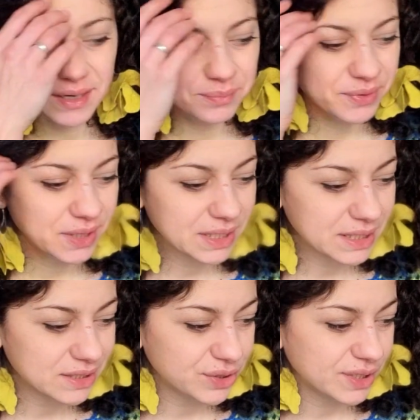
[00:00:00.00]

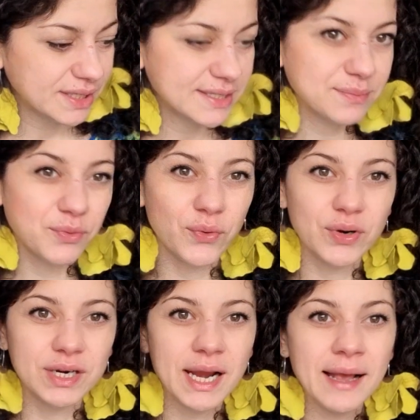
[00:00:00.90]
Apparently she needs
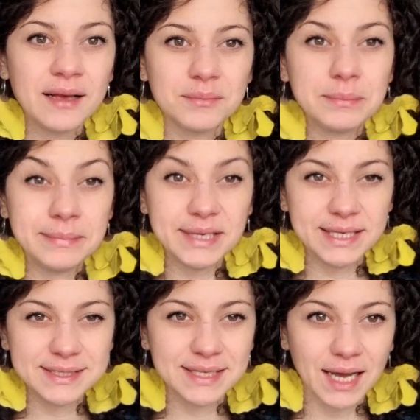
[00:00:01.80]
more
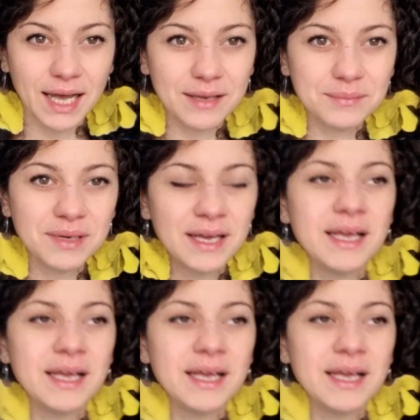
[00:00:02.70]
me time,